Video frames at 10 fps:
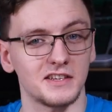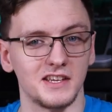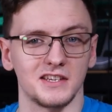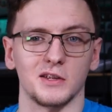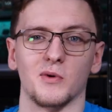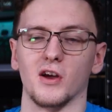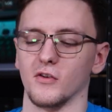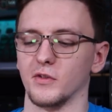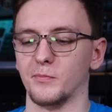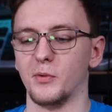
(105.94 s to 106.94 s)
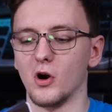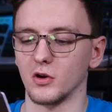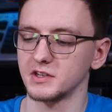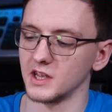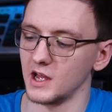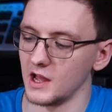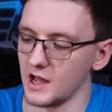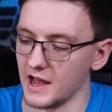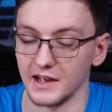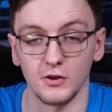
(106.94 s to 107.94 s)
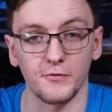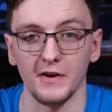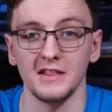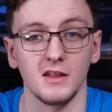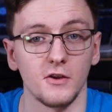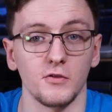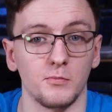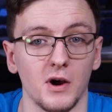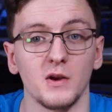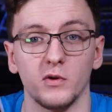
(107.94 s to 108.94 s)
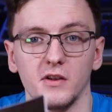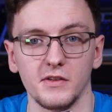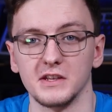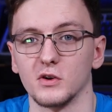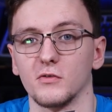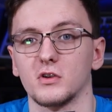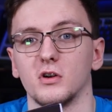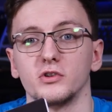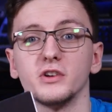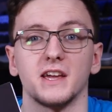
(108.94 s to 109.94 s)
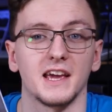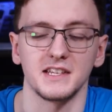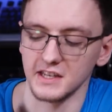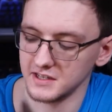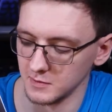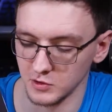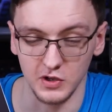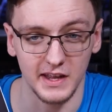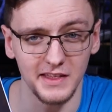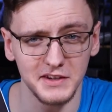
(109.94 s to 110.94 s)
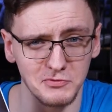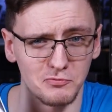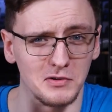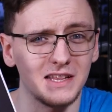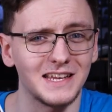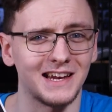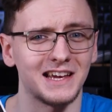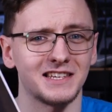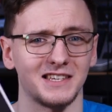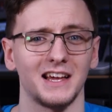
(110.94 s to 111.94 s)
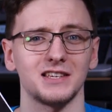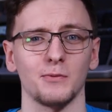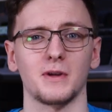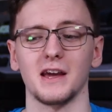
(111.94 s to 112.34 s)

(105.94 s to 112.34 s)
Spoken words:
the system out of the box, you'll find that if you buy one of these Overclocks UK systems, you get this really nice setup